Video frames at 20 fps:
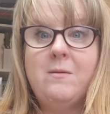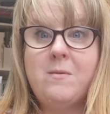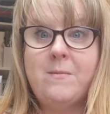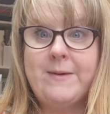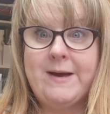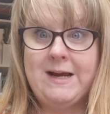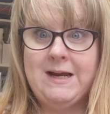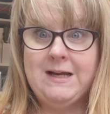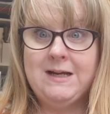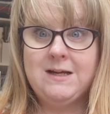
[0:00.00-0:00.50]
I'll be
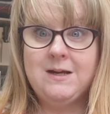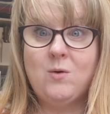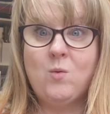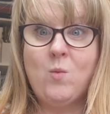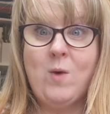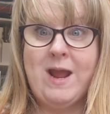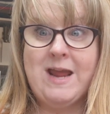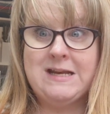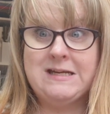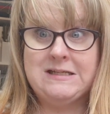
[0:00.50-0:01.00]
back
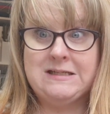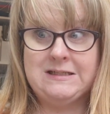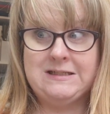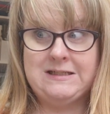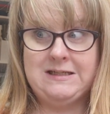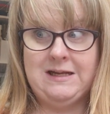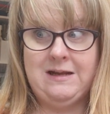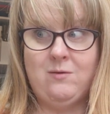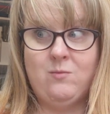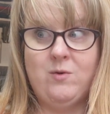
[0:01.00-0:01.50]

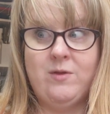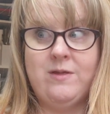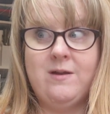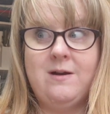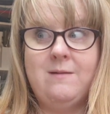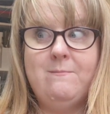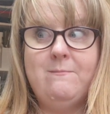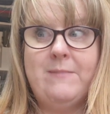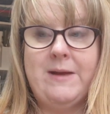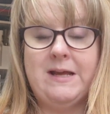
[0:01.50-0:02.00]
Wednesday with
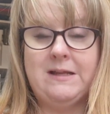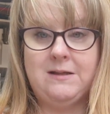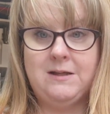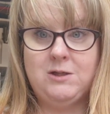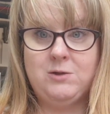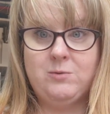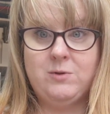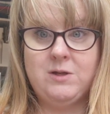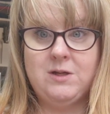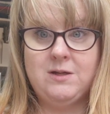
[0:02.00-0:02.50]
an
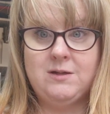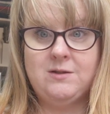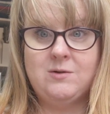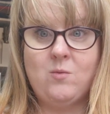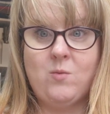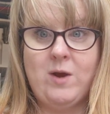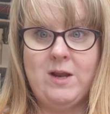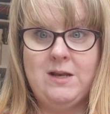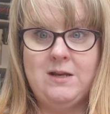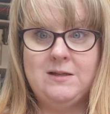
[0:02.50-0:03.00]
Embellish With Us
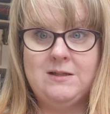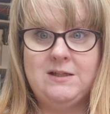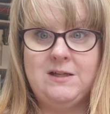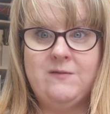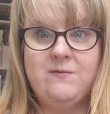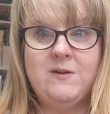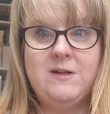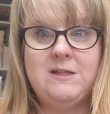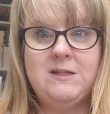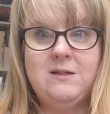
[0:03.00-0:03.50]

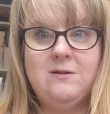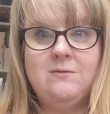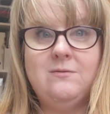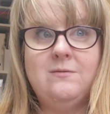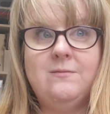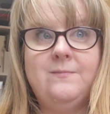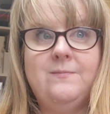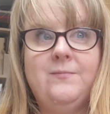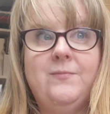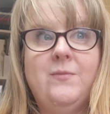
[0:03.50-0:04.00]
Wednesday
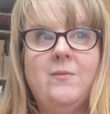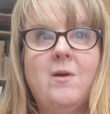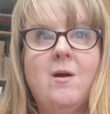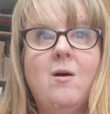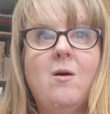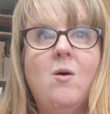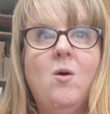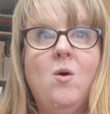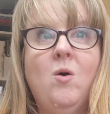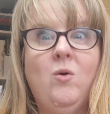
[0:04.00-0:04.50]
video,
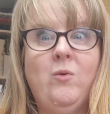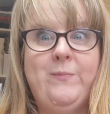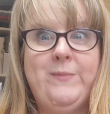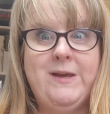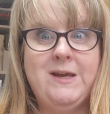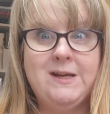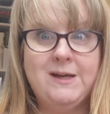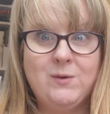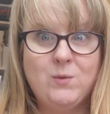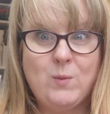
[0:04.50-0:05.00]
all
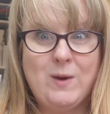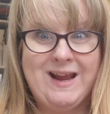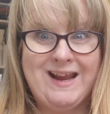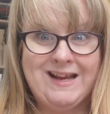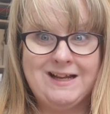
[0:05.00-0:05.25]
being